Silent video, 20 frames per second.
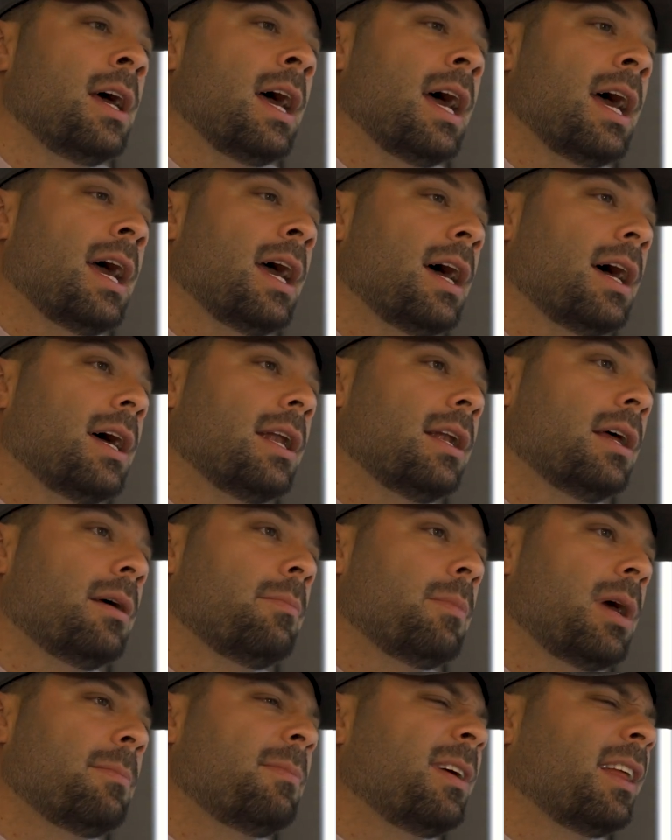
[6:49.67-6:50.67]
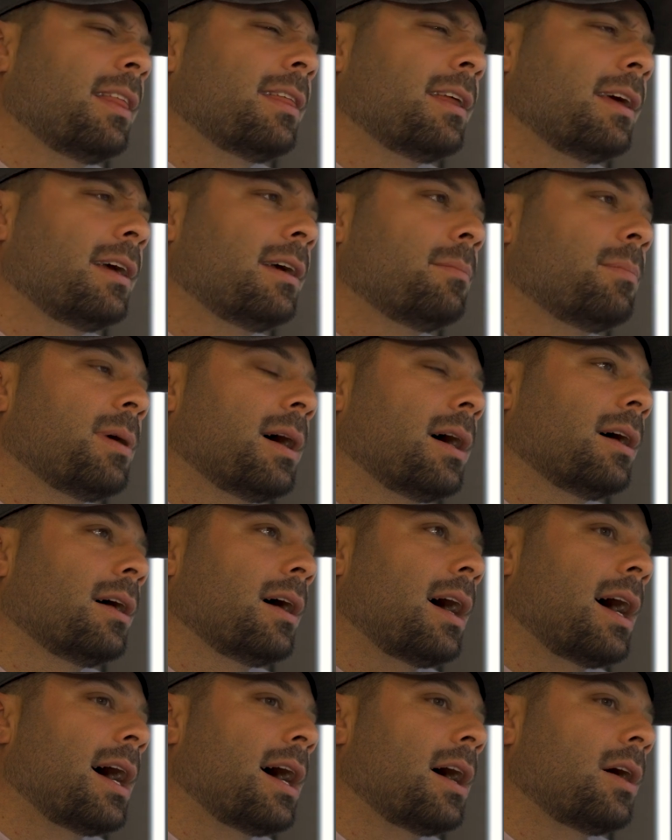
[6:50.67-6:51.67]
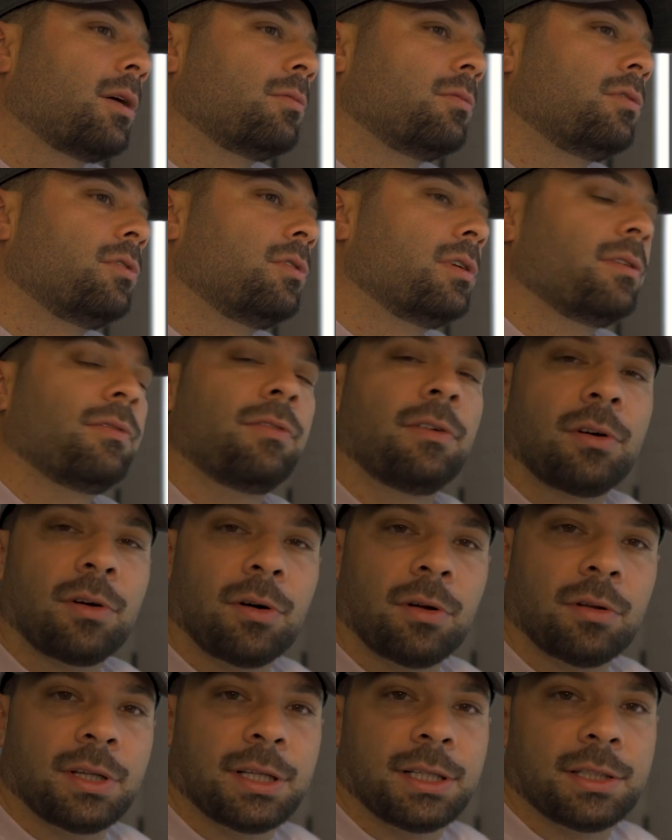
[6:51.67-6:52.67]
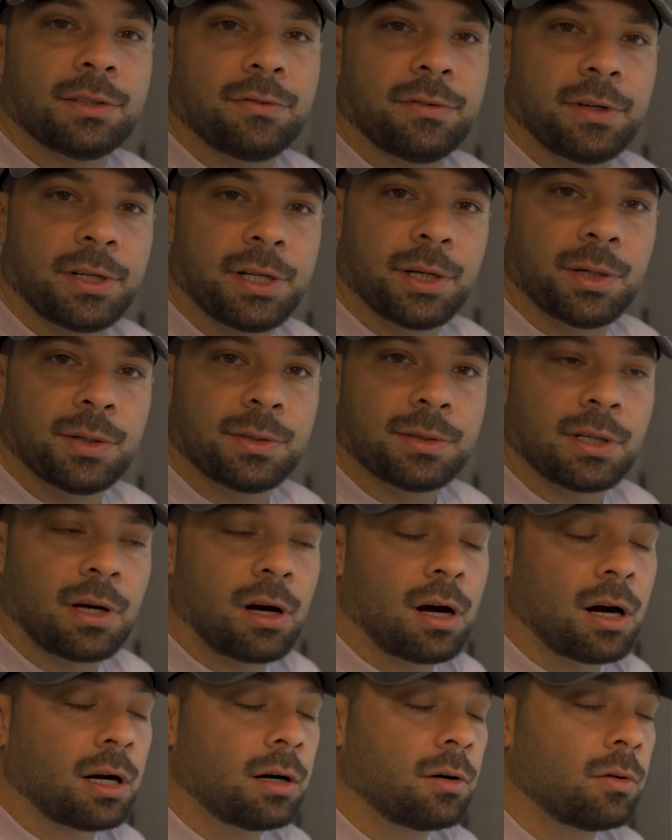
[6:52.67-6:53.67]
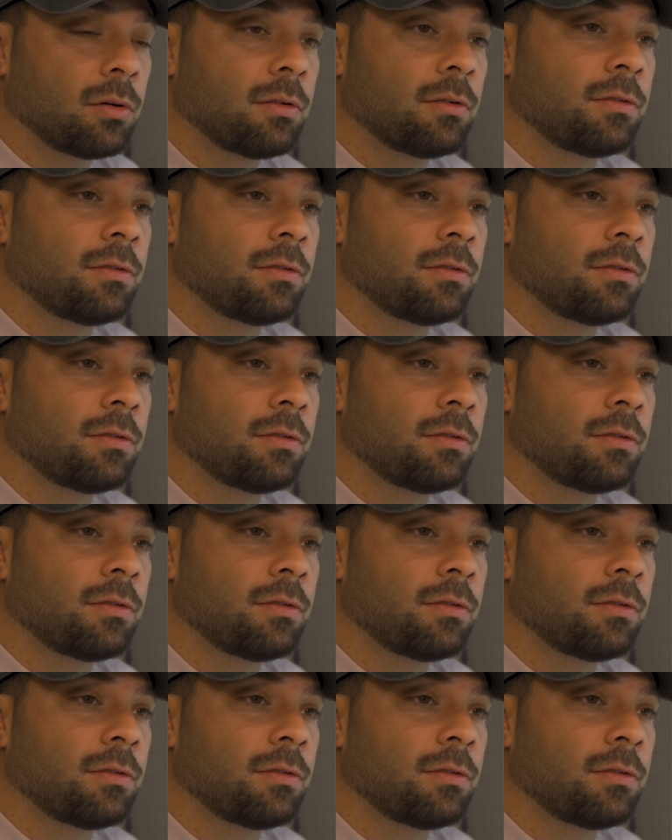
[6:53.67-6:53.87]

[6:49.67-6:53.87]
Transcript: and it made me think about how difficult these videos are.